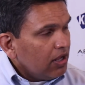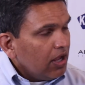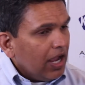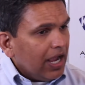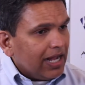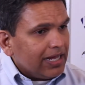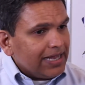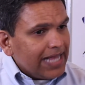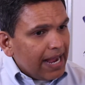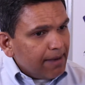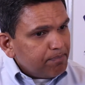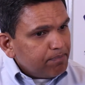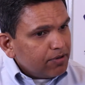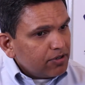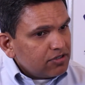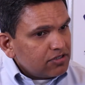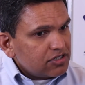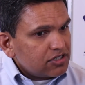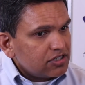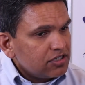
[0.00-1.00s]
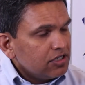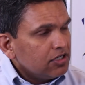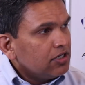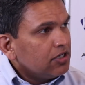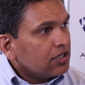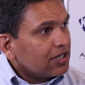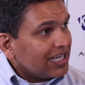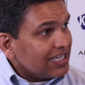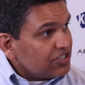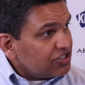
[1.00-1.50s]
And that puts
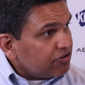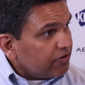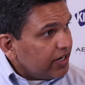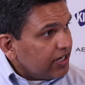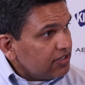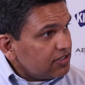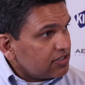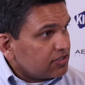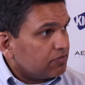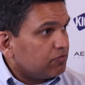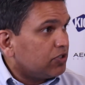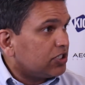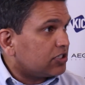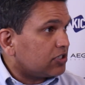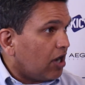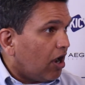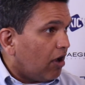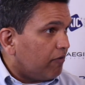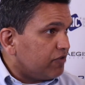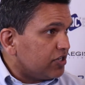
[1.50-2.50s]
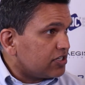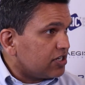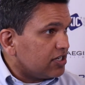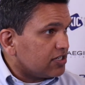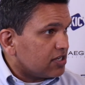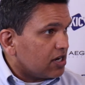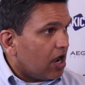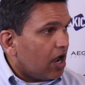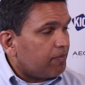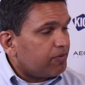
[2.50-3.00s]
constraints, which obviously
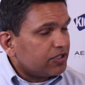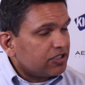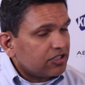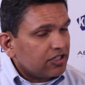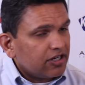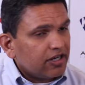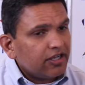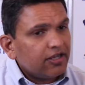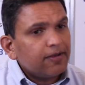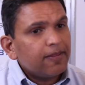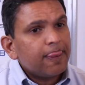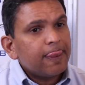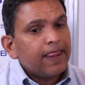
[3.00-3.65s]
is an opportunity.